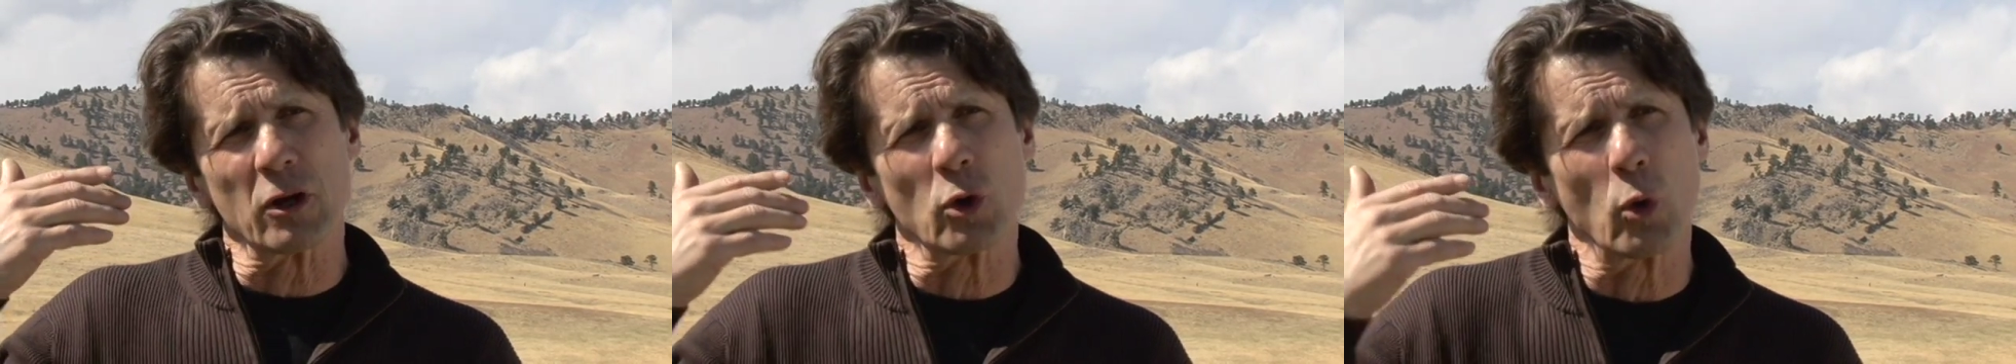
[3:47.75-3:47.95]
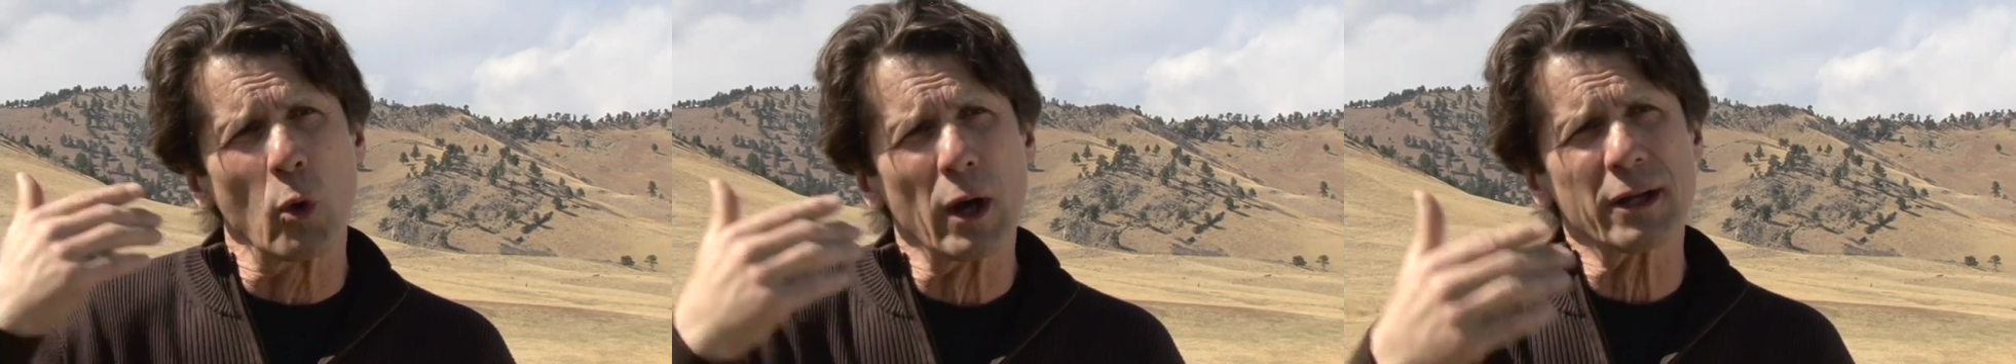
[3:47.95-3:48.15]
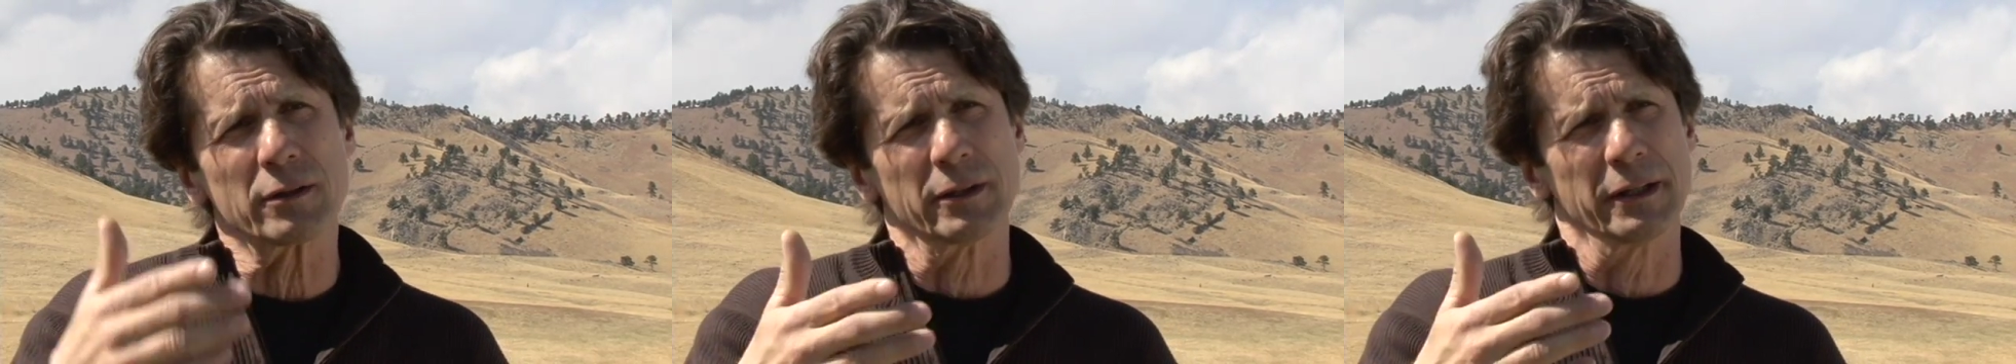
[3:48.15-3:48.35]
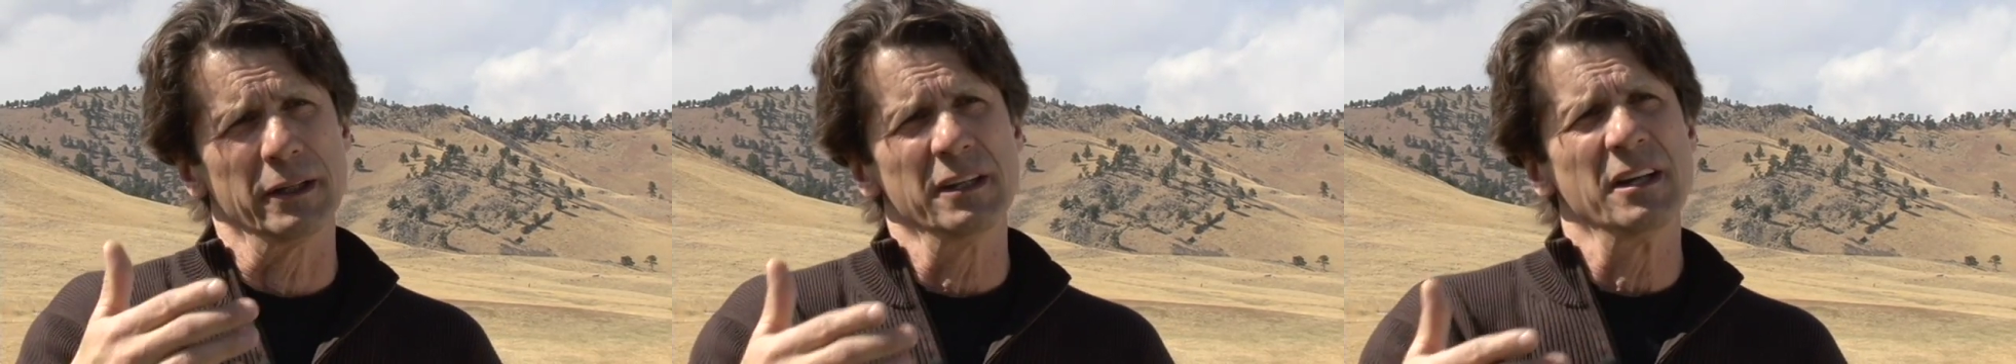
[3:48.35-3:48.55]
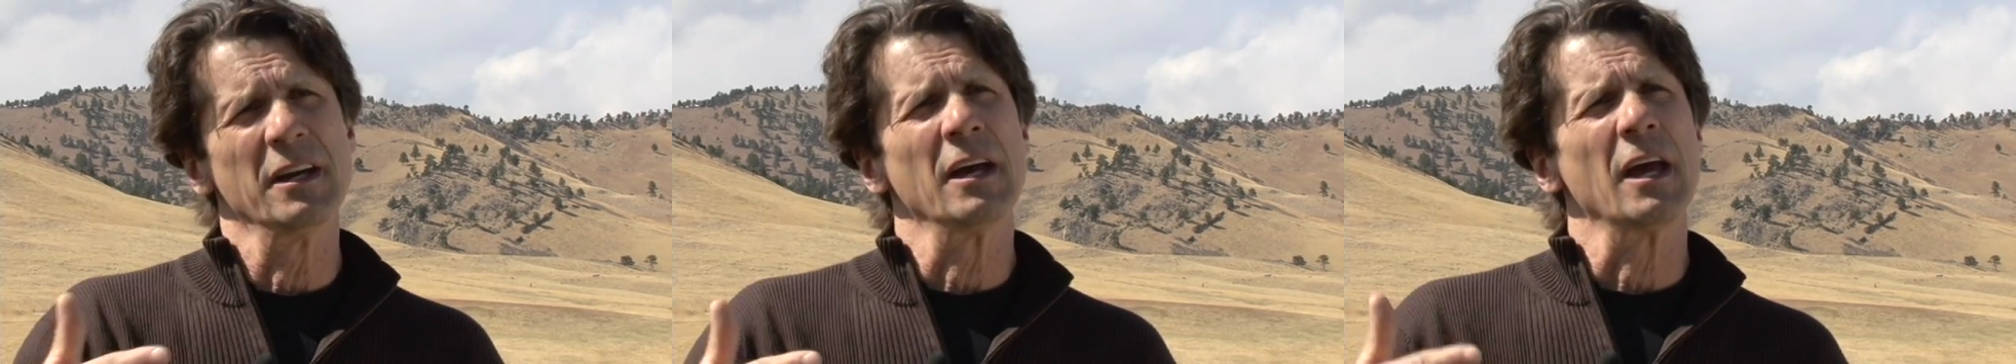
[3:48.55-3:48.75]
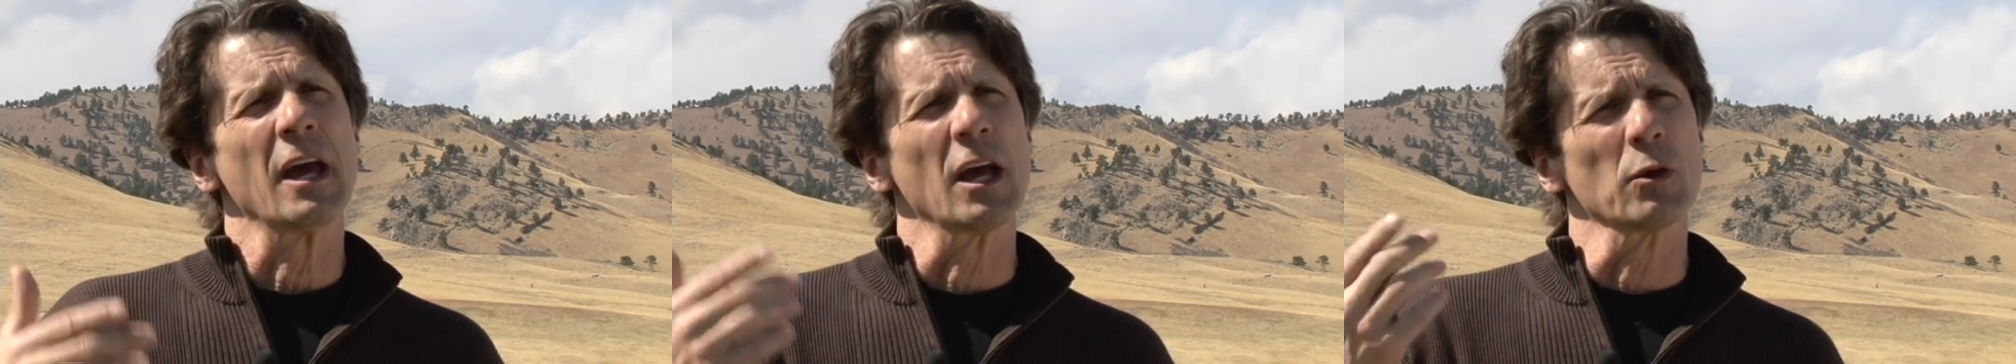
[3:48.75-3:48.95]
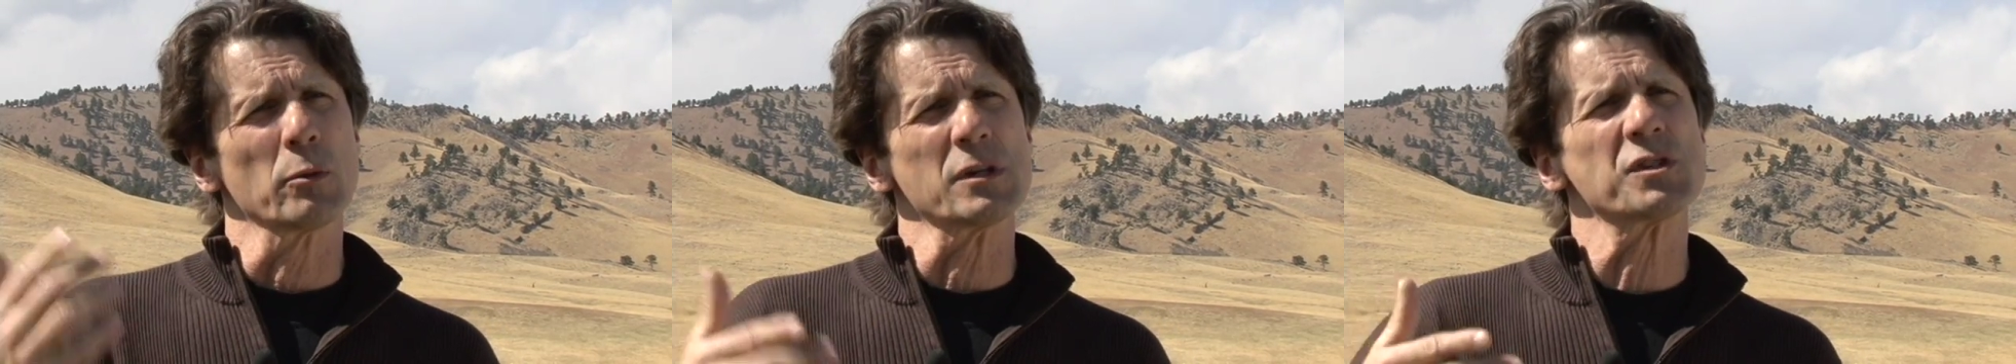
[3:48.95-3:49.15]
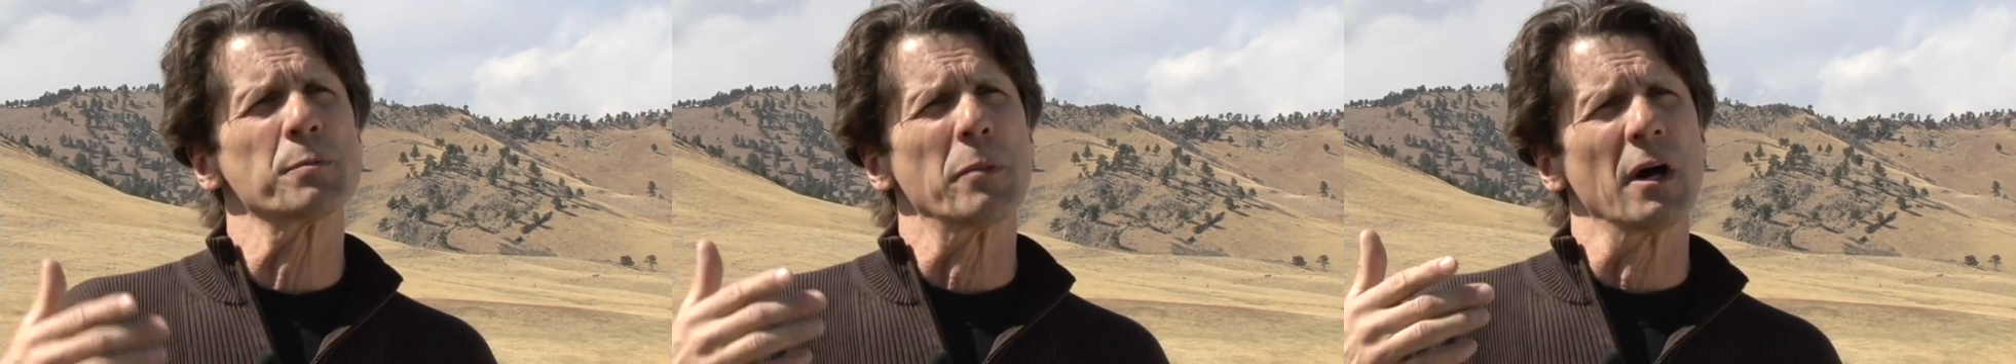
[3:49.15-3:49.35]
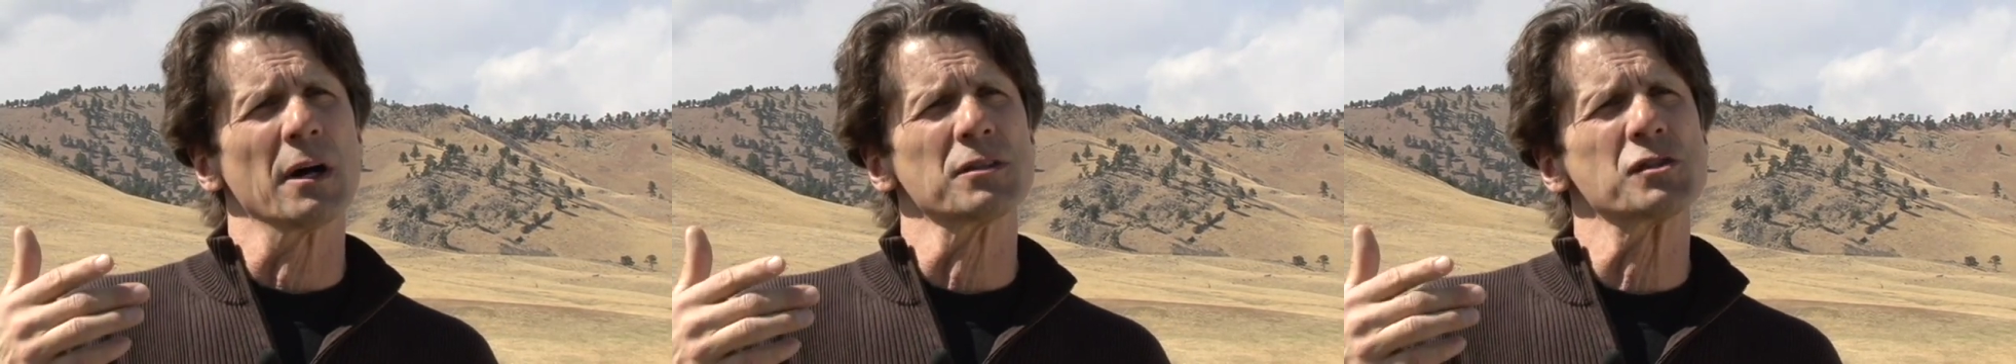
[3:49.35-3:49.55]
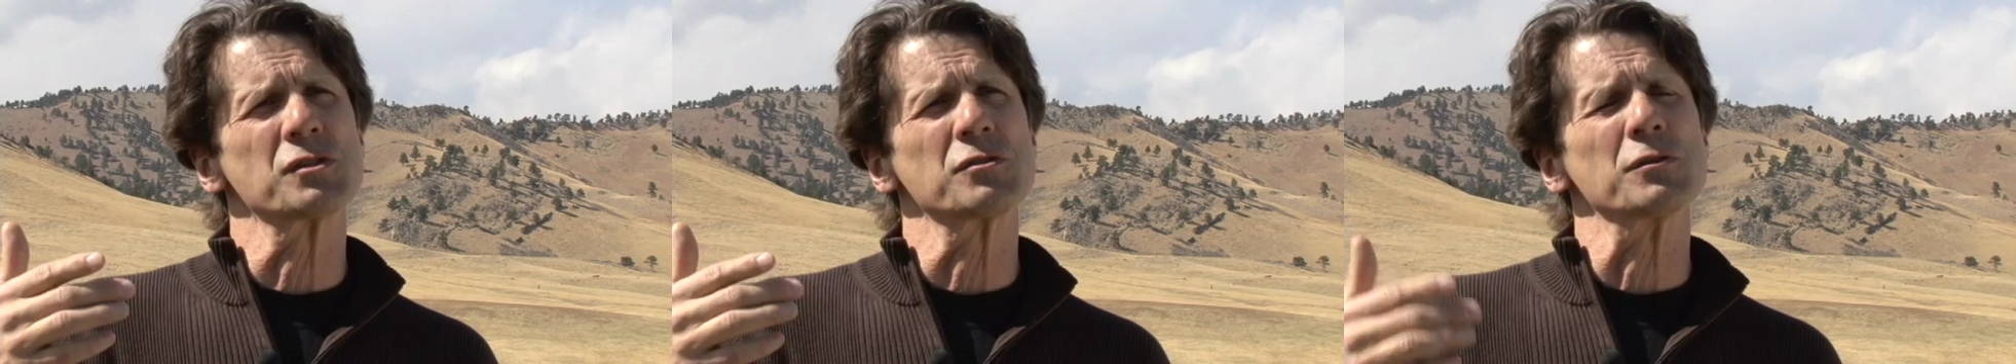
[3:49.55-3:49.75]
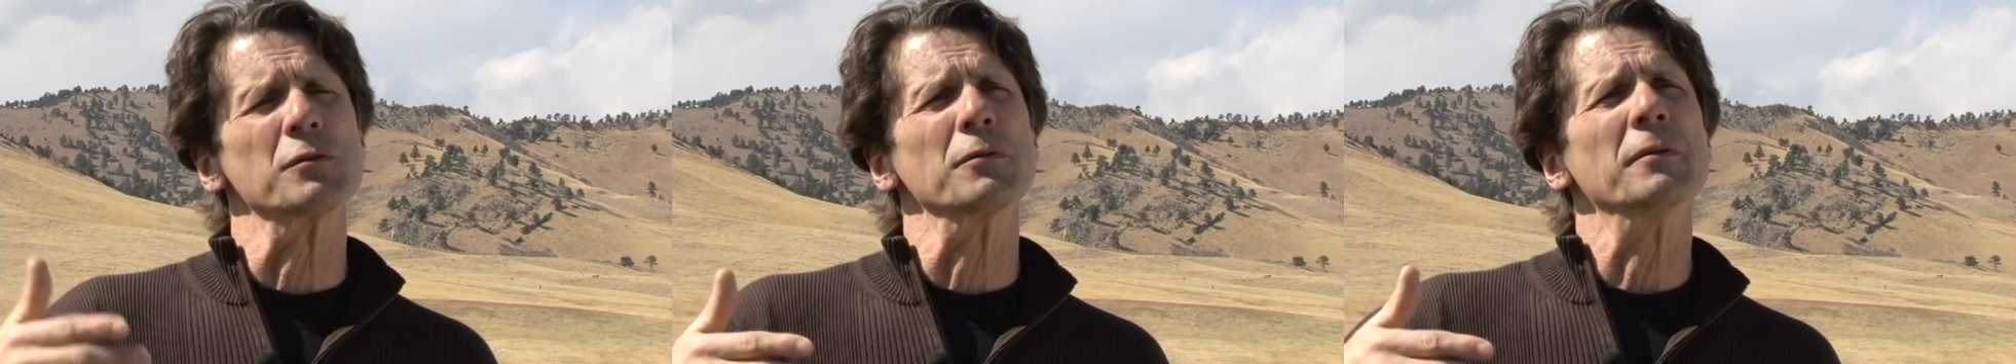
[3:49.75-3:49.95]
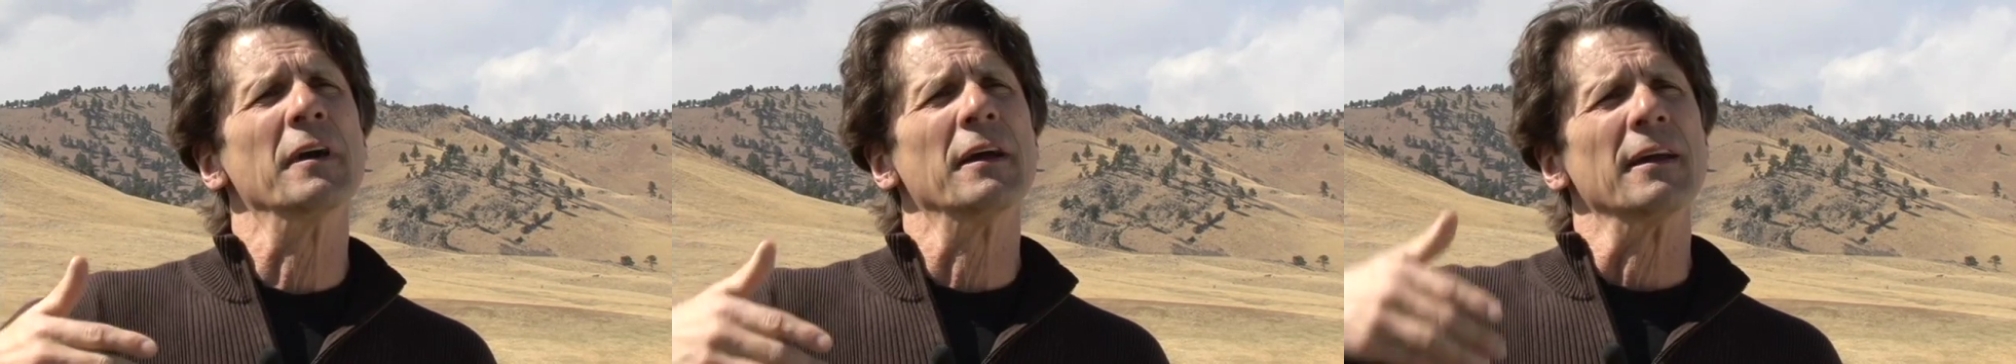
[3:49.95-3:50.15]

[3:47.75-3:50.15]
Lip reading: quickly in response to